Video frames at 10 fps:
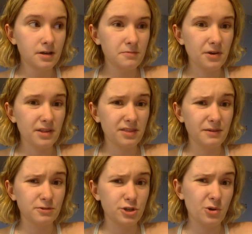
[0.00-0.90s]
But they
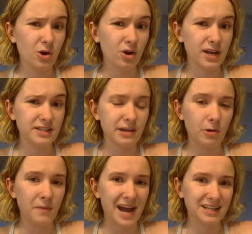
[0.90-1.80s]
were two hurricanes that
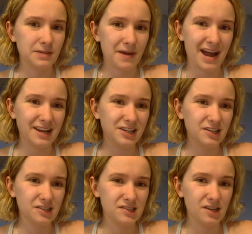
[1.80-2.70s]
were back to back,
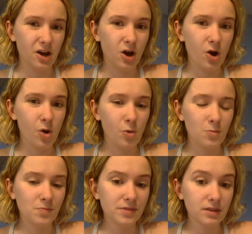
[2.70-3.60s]

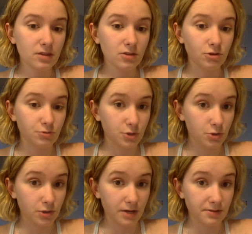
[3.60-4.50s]
so those were
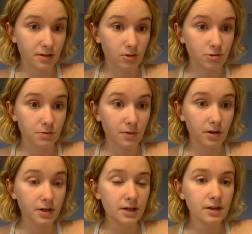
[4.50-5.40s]
two times that they closed the
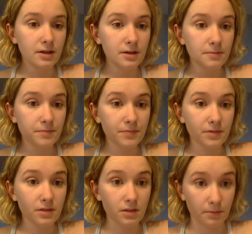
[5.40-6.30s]
park.
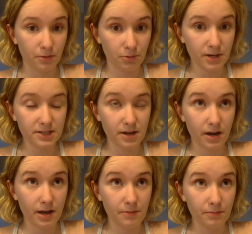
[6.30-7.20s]
Number three
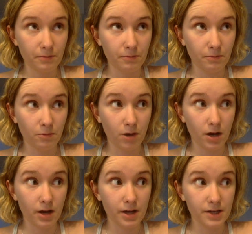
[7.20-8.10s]
time
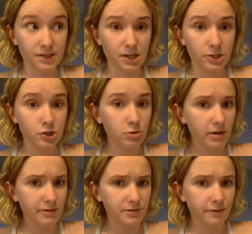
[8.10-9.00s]
was in
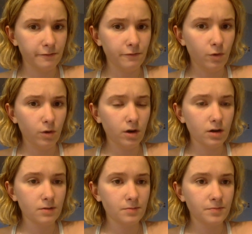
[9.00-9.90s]

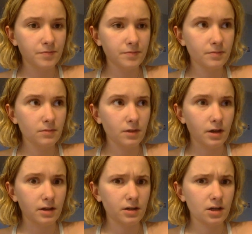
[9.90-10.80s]
2004.
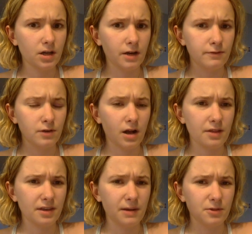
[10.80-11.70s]
Like, I
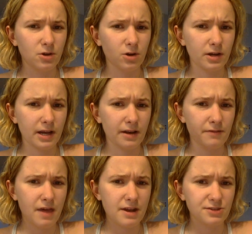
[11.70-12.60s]
forgot the name of the hurricane
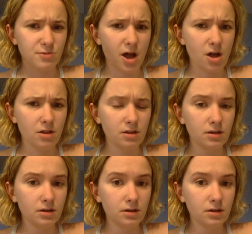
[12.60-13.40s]
of that as well.